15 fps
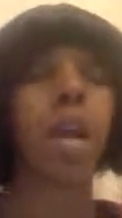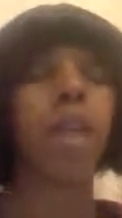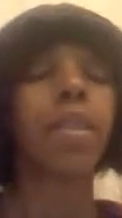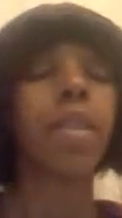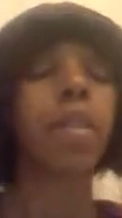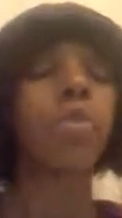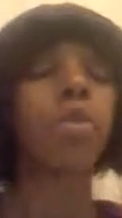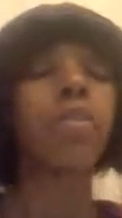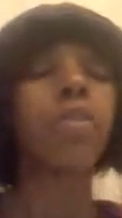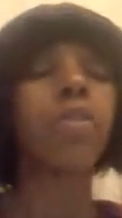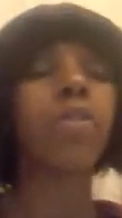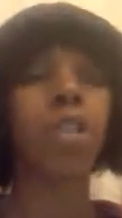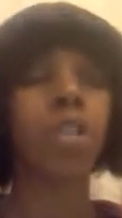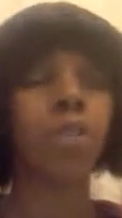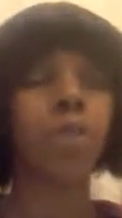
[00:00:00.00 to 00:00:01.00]
The
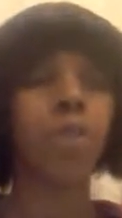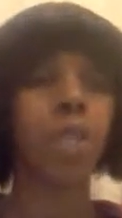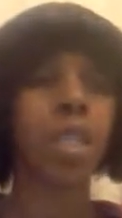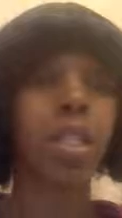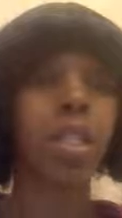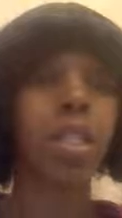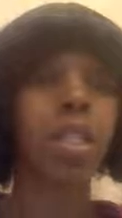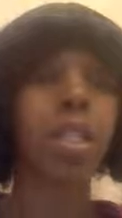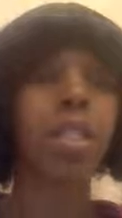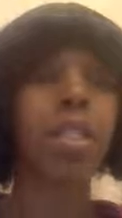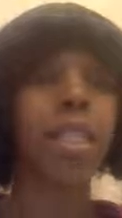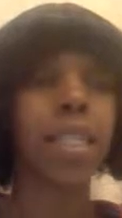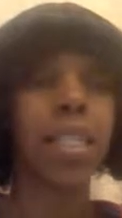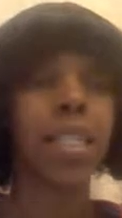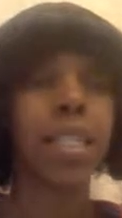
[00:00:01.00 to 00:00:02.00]
abbreviation for this is
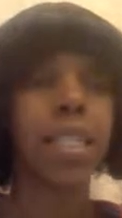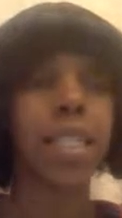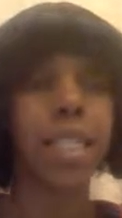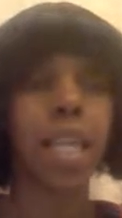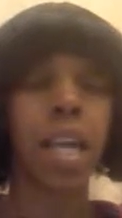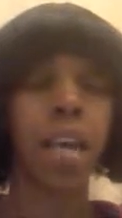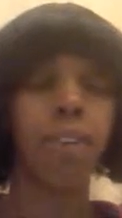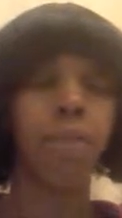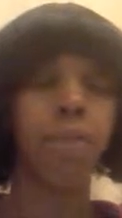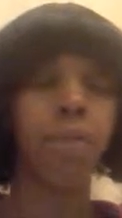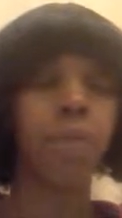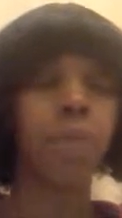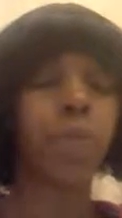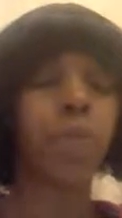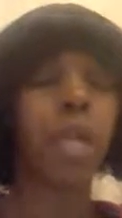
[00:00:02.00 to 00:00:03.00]
CCDF.
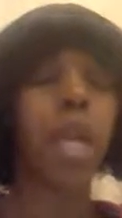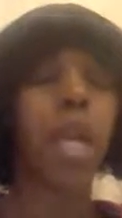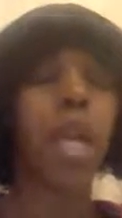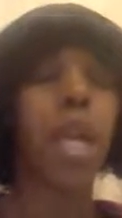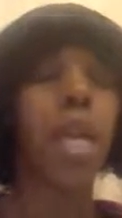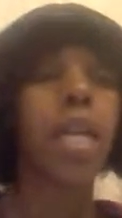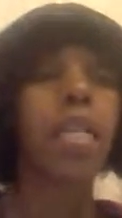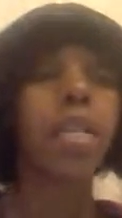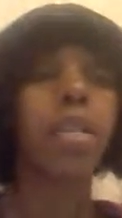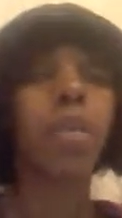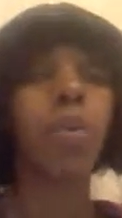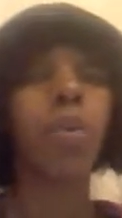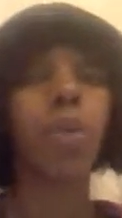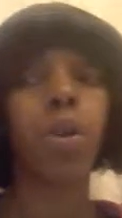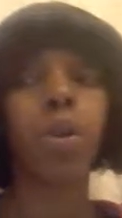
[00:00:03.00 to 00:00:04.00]
It is a
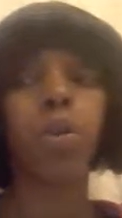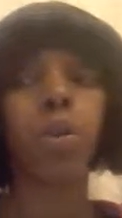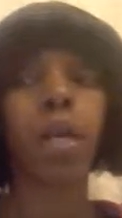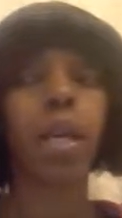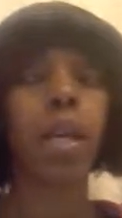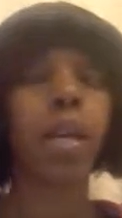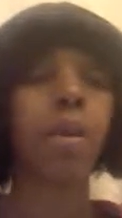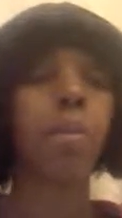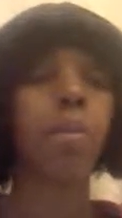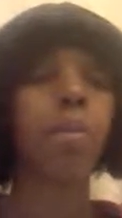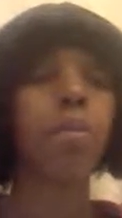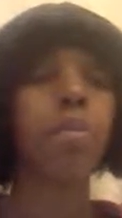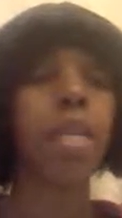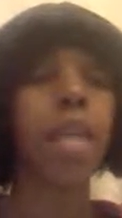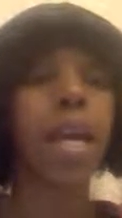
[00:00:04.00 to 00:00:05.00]
program
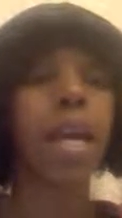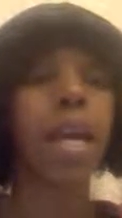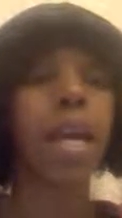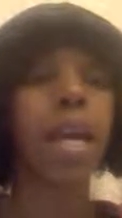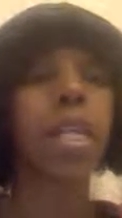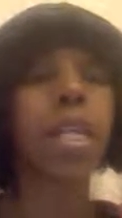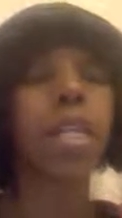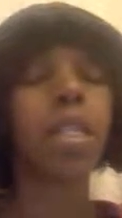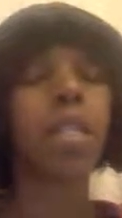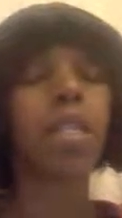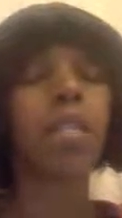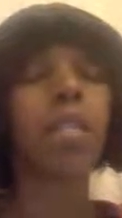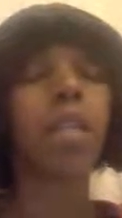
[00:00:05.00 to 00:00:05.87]
that is